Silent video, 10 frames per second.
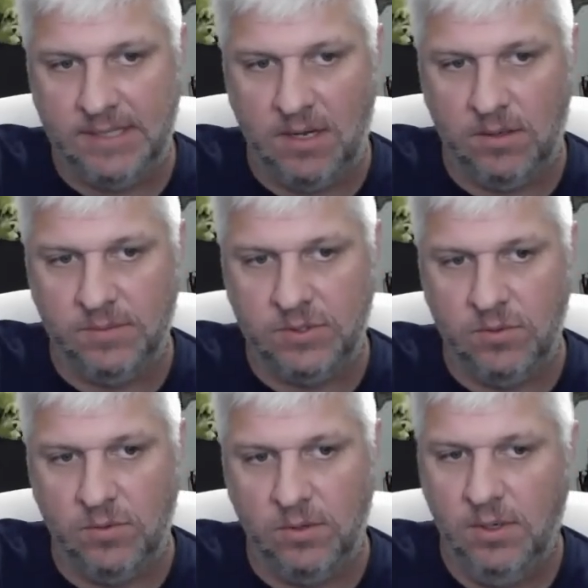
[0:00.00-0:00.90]
of
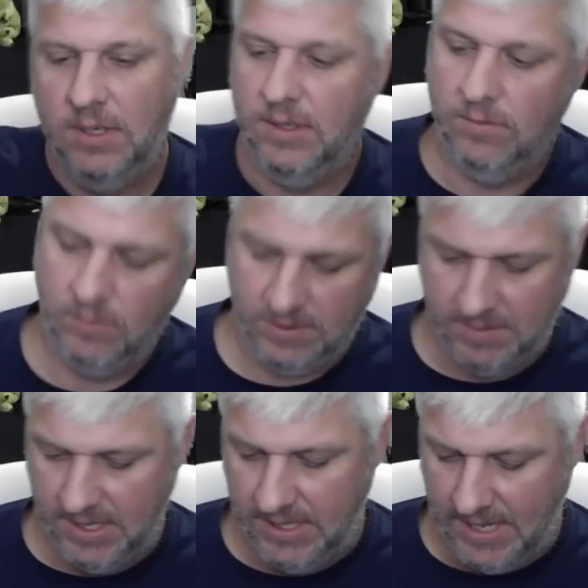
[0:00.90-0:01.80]
Armscore with
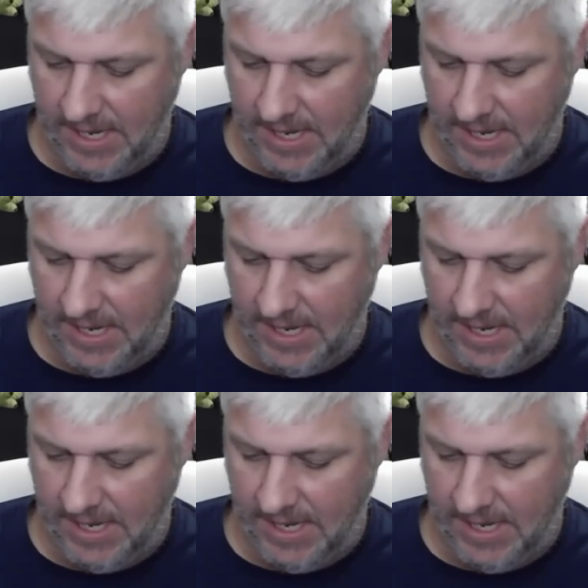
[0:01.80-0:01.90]
me,